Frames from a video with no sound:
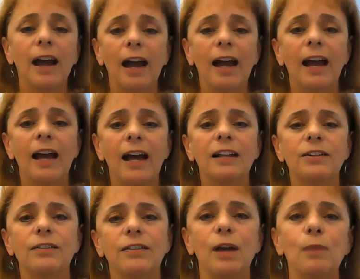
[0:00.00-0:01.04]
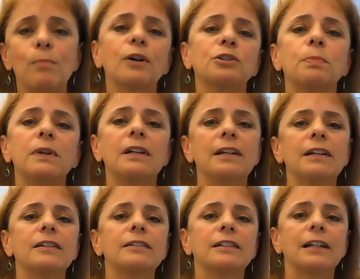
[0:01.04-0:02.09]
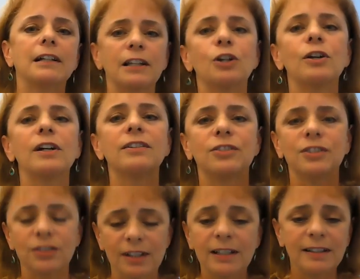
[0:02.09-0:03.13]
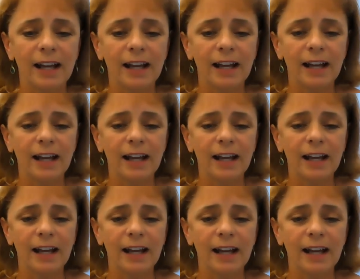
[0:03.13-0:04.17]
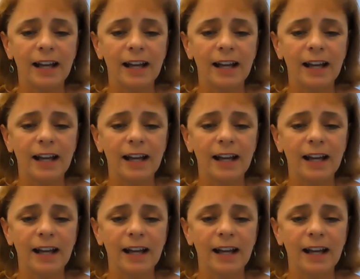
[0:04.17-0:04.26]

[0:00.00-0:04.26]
And they must be clear and succinct answers,